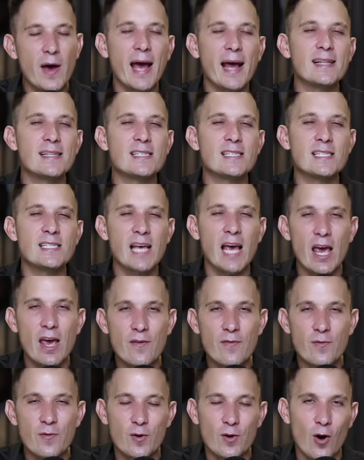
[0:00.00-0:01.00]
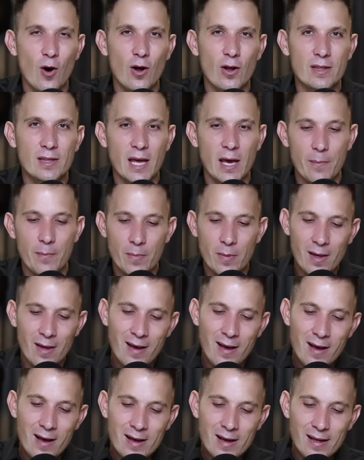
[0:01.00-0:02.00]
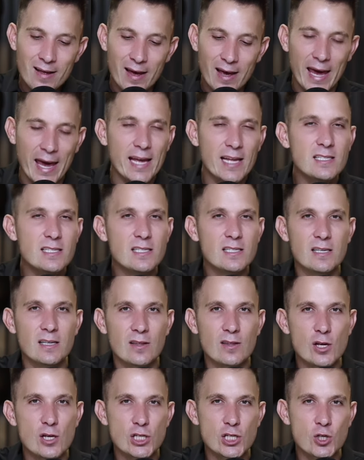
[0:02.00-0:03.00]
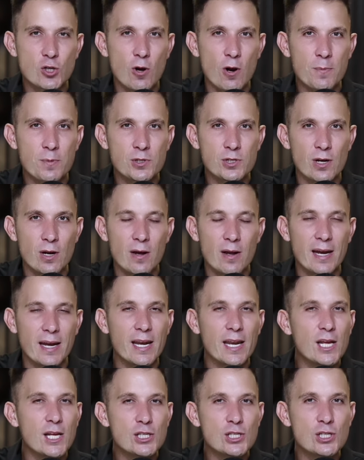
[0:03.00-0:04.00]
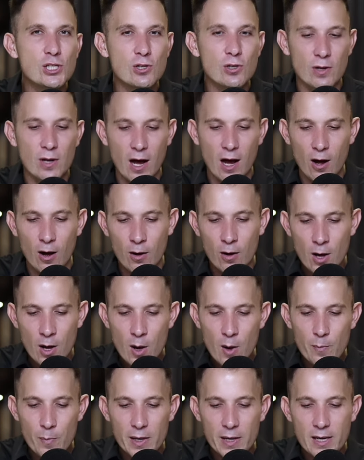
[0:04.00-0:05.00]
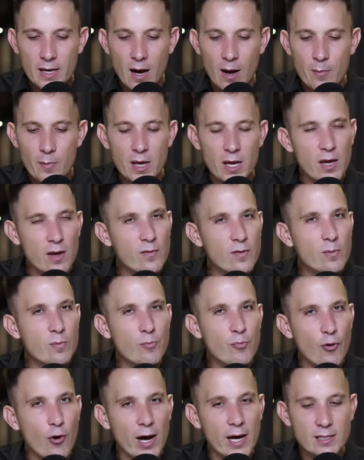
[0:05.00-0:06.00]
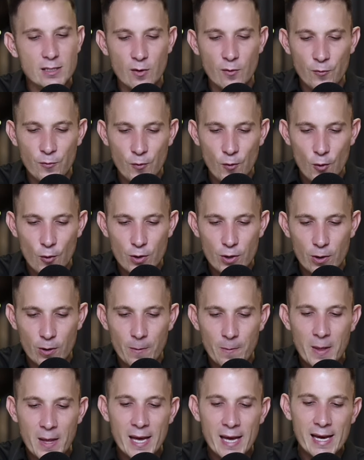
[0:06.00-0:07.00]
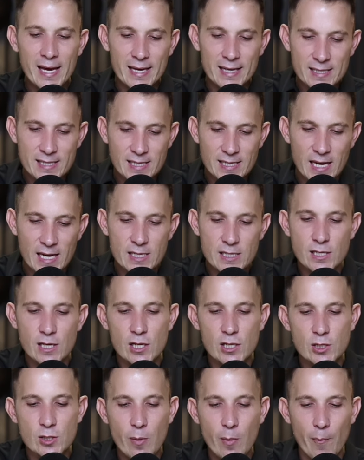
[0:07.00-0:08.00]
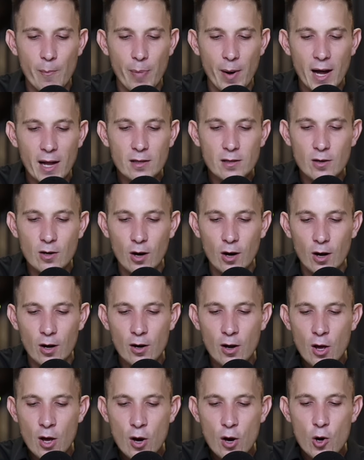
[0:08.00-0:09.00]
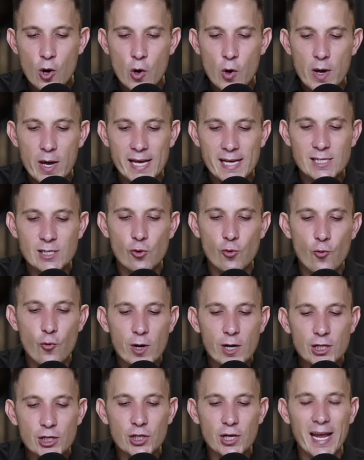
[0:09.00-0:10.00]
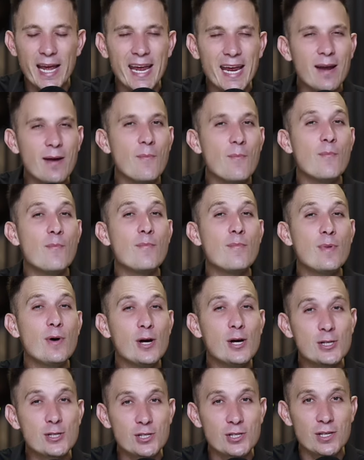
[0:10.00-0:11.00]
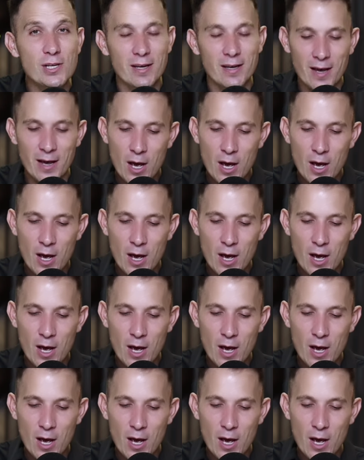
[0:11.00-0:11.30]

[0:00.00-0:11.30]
and safeguard them. Hence, the scripture needs to now become even brighter for you. It says this But God, who is rich in mercy,